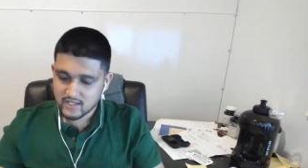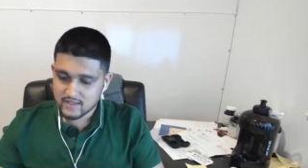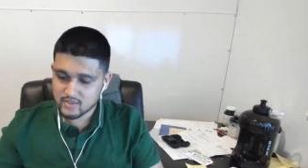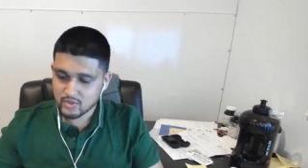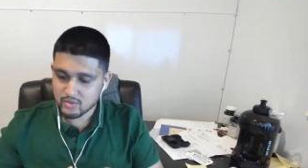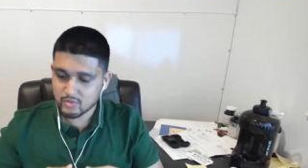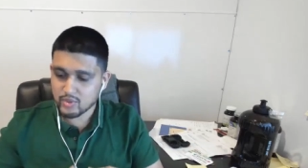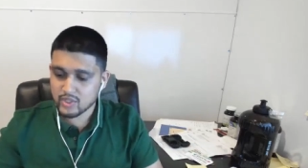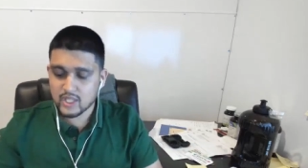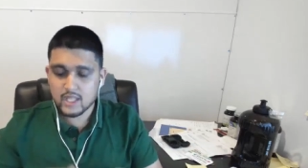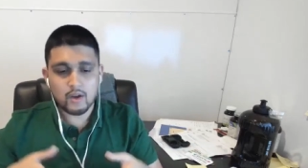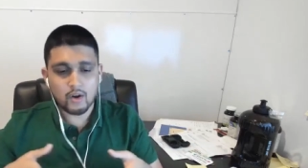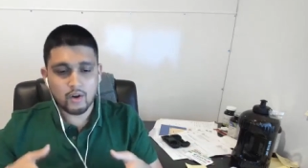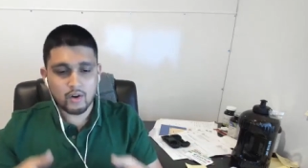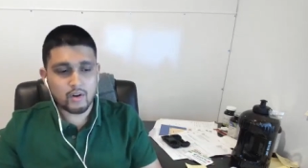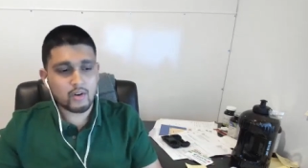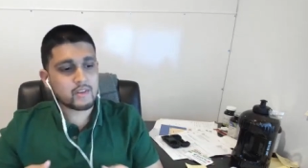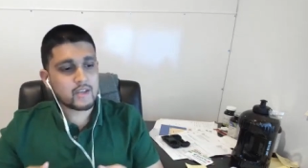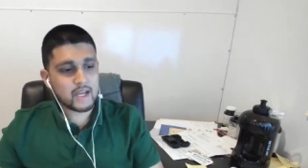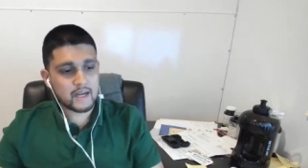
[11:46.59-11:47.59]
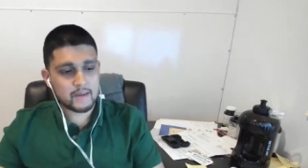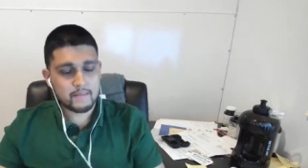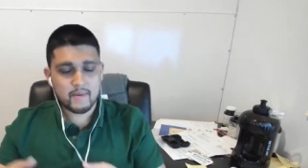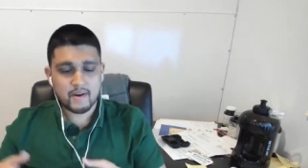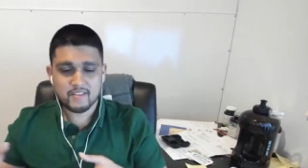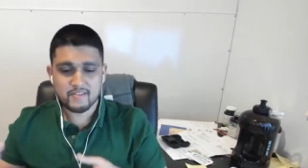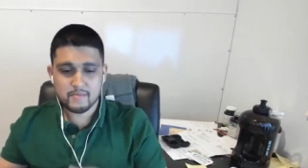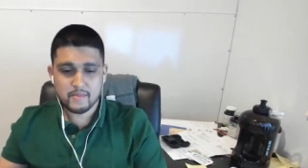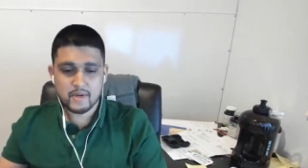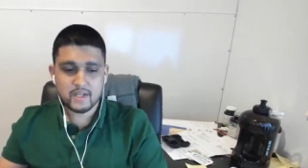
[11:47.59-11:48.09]
to really earn that
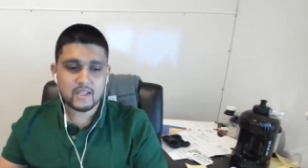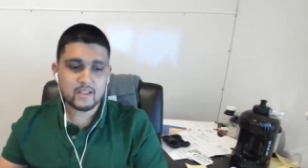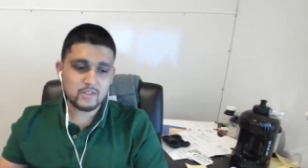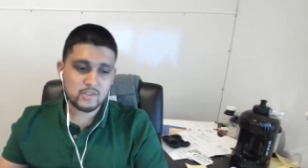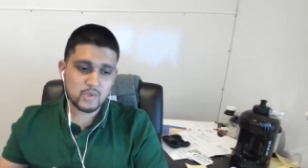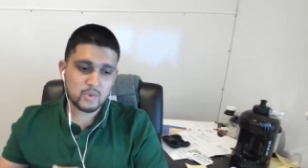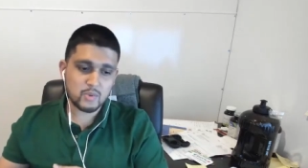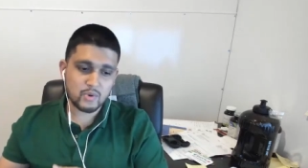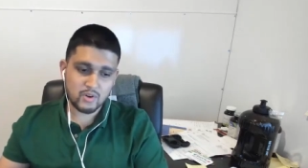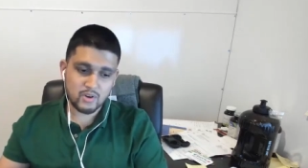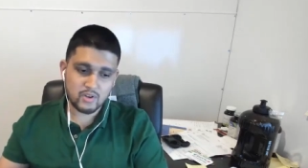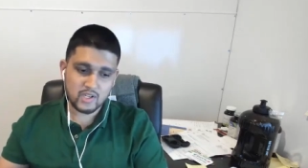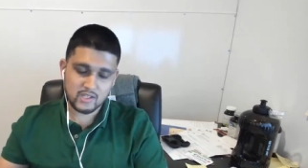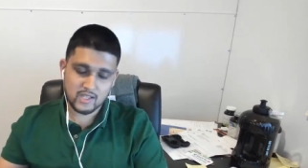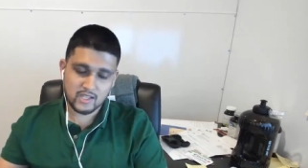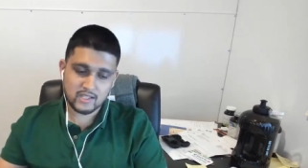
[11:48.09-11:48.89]
amount of money that you were earning.